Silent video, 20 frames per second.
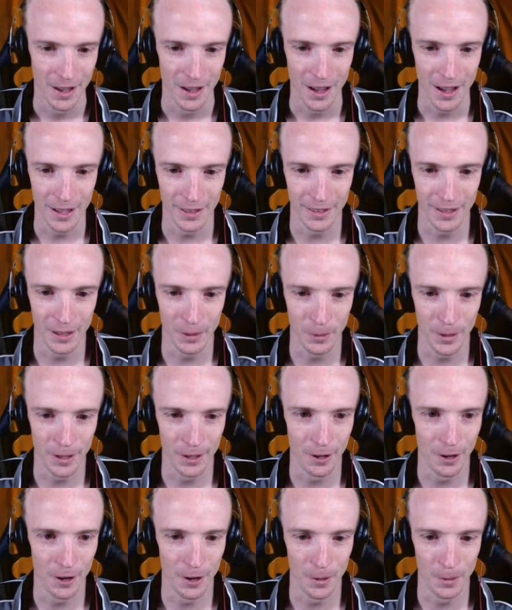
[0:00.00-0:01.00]
I think we
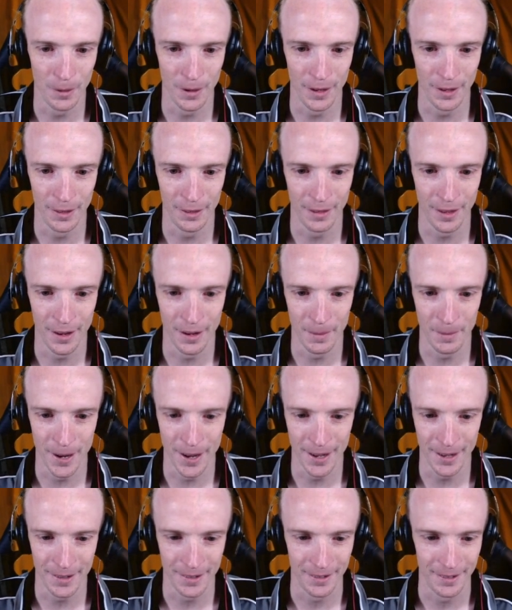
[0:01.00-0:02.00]
go with Thunder
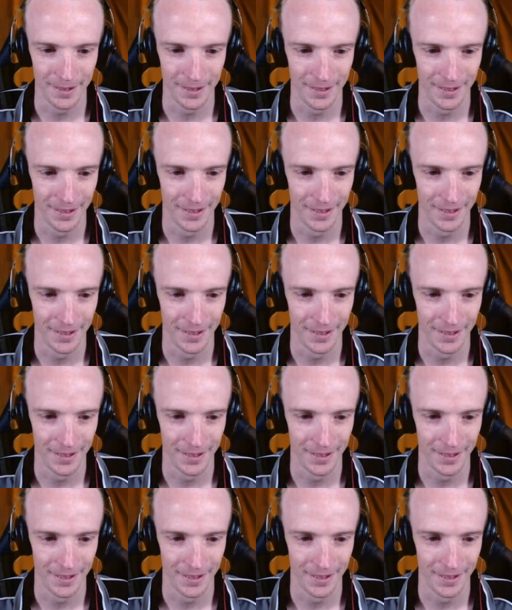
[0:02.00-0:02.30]
Mountain.